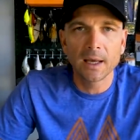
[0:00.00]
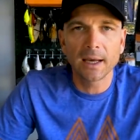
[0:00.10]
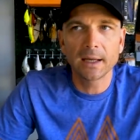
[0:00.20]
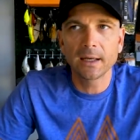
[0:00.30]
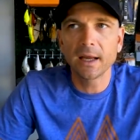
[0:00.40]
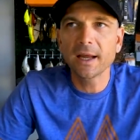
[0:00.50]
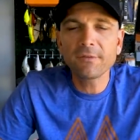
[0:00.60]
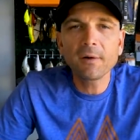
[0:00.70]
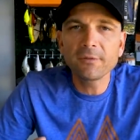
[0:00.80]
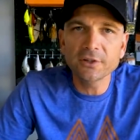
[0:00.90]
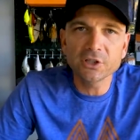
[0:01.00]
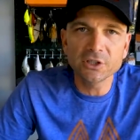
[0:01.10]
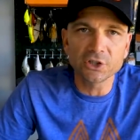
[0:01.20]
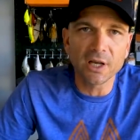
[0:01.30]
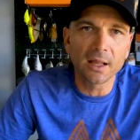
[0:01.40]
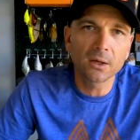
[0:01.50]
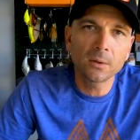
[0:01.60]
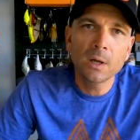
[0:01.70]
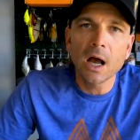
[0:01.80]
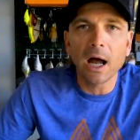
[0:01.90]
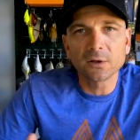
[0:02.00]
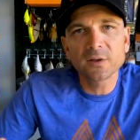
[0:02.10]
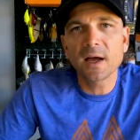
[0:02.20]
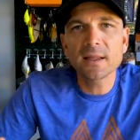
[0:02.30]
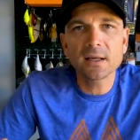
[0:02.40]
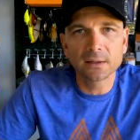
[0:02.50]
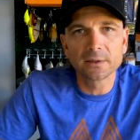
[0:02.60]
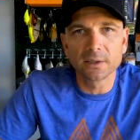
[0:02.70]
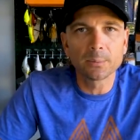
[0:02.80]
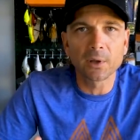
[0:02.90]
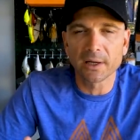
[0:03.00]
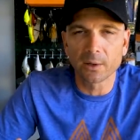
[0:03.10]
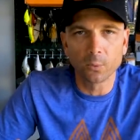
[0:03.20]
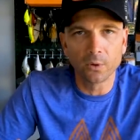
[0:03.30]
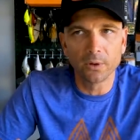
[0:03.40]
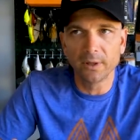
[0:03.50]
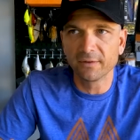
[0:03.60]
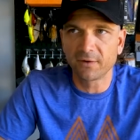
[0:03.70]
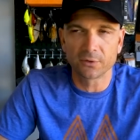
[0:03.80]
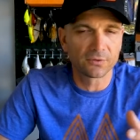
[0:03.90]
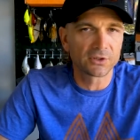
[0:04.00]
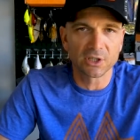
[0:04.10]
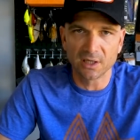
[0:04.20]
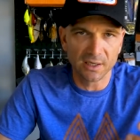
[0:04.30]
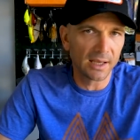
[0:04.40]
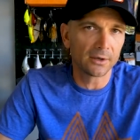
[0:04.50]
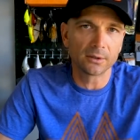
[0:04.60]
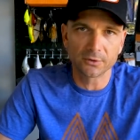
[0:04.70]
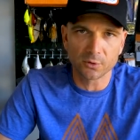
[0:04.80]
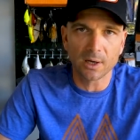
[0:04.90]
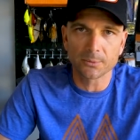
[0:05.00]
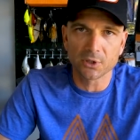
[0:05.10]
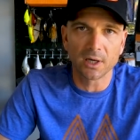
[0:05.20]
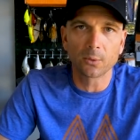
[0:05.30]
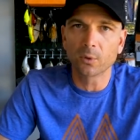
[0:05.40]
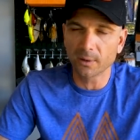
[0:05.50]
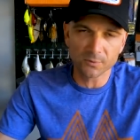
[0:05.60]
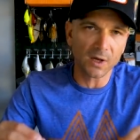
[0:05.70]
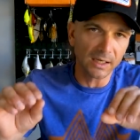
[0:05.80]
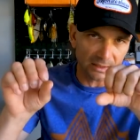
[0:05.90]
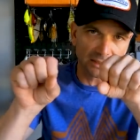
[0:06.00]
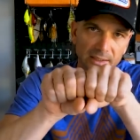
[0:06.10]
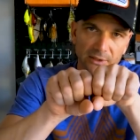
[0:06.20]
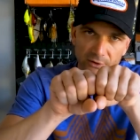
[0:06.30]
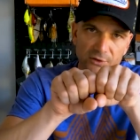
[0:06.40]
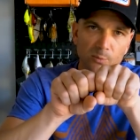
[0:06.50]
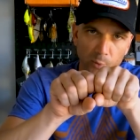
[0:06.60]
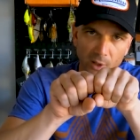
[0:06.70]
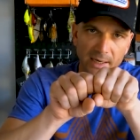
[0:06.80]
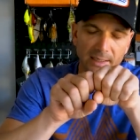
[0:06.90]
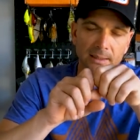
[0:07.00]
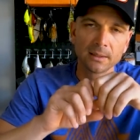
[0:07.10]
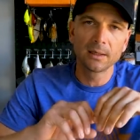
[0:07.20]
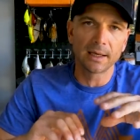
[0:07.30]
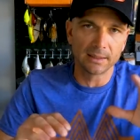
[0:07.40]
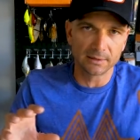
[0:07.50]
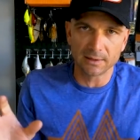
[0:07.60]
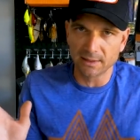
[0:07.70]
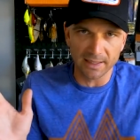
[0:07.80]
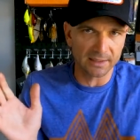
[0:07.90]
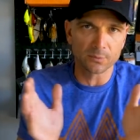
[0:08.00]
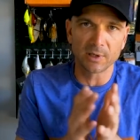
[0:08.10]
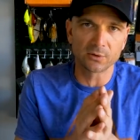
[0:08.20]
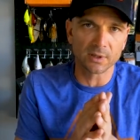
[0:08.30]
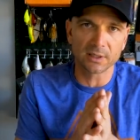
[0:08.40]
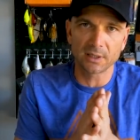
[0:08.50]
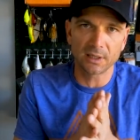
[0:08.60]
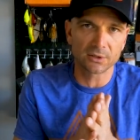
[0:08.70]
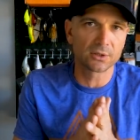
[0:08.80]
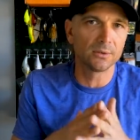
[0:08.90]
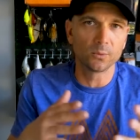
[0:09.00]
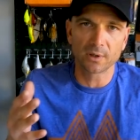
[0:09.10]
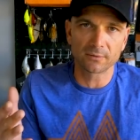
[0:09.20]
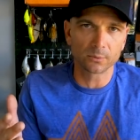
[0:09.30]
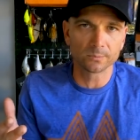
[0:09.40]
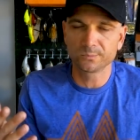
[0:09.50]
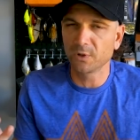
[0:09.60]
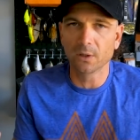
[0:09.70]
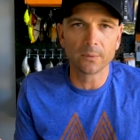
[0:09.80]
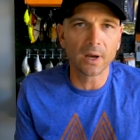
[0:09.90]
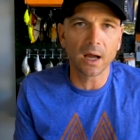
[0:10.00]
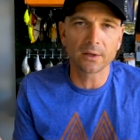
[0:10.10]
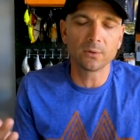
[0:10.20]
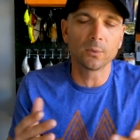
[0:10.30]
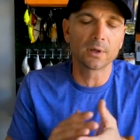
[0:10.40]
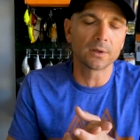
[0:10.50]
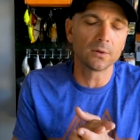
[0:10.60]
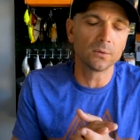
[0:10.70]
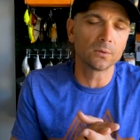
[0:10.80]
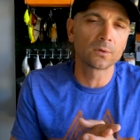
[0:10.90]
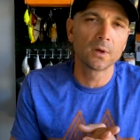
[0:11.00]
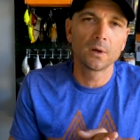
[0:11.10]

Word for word: And if I'm fishing it shallow, I'll tie that leader up like I would if I was fishing a Ned or a drop shot, where I'm tying leader to braid, and it, that's my direct connection, whatever you know knot you want to use.